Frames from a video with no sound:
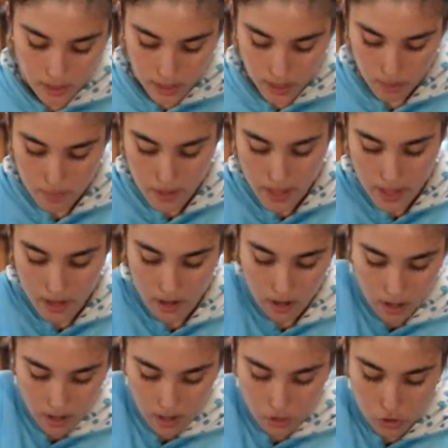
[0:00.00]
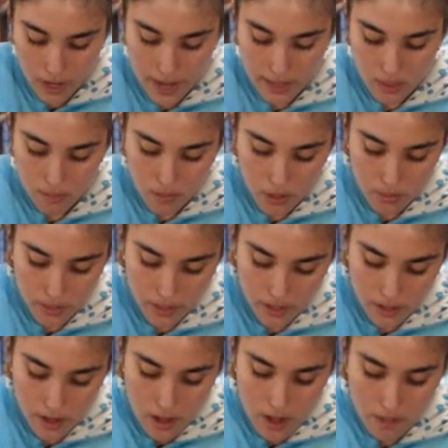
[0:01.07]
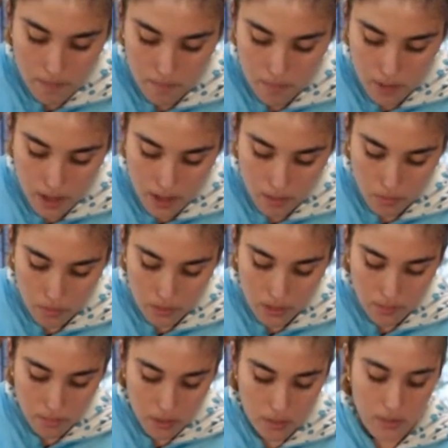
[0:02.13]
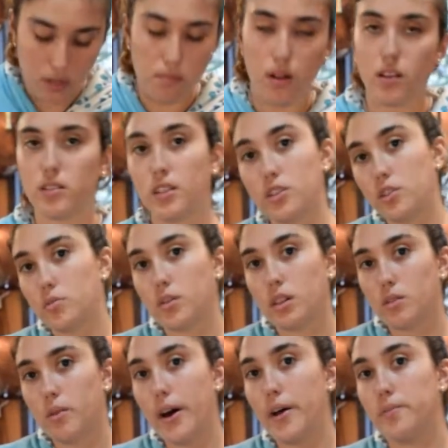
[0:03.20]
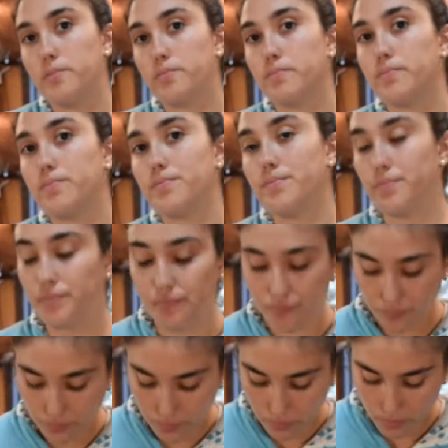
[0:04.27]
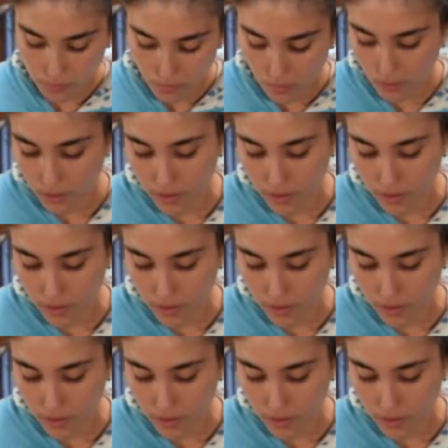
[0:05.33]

little bit dry at the moment, but when we put them into balls, it should work well.